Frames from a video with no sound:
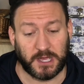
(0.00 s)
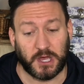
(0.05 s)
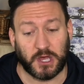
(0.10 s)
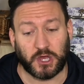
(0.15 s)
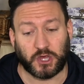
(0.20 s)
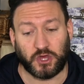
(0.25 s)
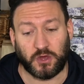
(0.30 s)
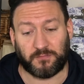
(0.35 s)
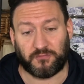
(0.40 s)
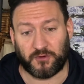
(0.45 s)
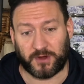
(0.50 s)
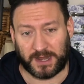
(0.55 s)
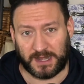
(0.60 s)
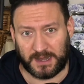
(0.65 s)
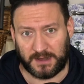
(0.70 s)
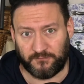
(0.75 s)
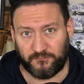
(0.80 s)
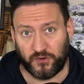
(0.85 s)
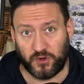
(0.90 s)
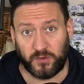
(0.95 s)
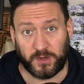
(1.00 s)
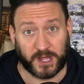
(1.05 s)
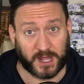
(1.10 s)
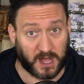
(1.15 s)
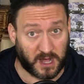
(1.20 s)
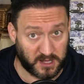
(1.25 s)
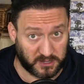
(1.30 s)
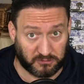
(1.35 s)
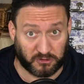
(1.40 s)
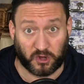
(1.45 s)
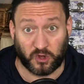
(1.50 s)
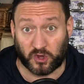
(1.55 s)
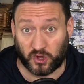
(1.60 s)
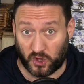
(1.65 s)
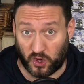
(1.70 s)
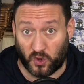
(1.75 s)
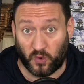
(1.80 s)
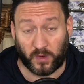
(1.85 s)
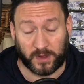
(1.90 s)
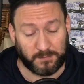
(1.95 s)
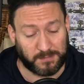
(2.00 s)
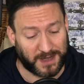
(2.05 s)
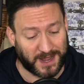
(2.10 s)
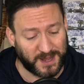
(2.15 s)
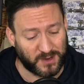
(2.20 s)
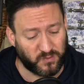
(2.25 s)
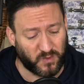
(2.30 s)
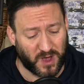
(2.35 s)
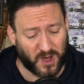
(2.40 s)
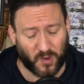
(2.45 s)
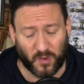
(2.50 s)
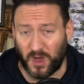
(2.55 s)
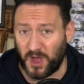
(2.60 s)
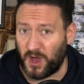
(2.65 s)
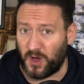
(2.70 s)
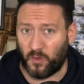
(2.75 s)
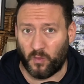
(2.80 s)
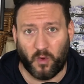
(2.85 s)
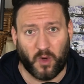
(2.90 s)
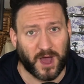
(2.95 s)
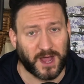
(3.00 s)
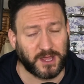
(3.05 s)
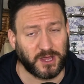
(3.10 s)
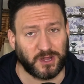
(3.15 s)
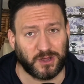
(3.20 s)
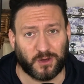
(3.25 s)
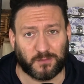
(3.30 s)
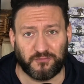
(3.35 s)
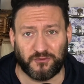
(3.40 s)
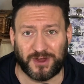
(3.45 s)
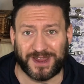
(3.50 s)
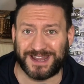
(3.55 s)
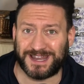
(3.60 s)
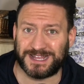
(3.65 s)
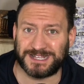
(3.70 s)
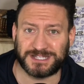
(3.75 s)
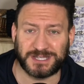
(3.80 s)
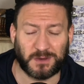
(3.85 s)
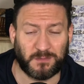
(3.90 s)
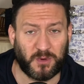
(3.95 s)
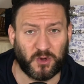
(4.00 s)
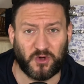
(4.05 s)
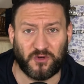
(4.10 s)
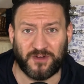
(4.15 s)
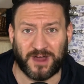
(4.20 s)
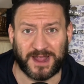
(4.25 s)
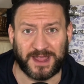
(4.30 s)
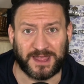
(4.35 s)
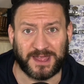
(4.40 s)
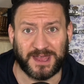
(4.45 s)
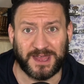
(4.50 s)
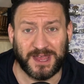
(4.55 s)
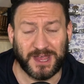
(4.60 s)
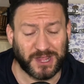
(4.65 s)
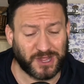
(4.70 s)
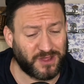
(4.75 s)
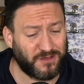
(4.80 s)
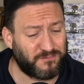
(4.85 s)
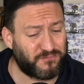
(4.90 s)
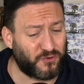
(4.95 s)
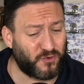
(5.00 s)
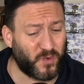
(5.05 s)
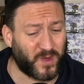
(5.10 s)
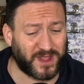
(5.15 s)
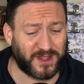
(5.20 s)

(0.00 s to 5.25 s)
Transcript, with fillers: you're bringing in Rudiger. Good call. He played well. Why are you not bringing in Tomori? You brought in